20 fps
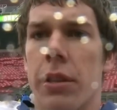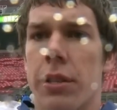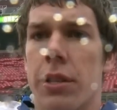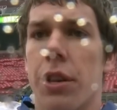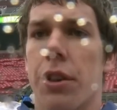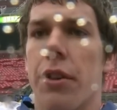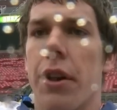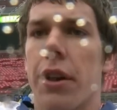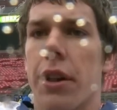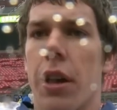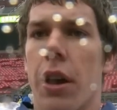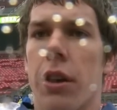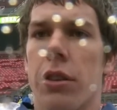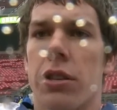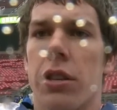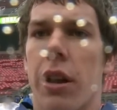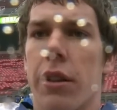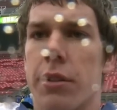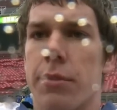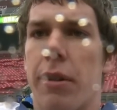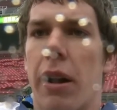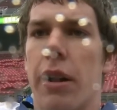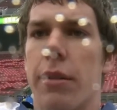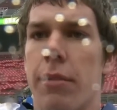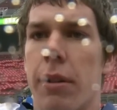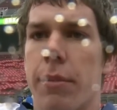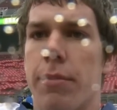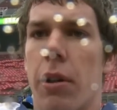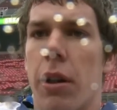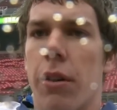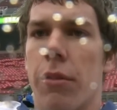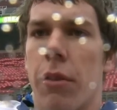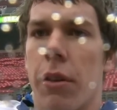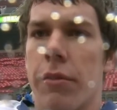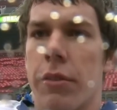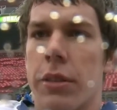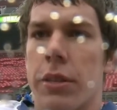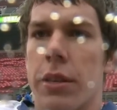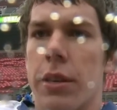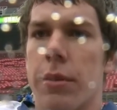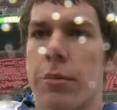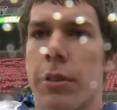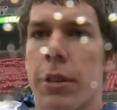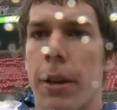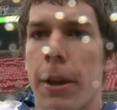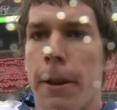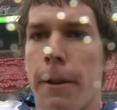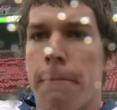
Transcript: He's a great coach, and I was proud to be a part of one of his teams.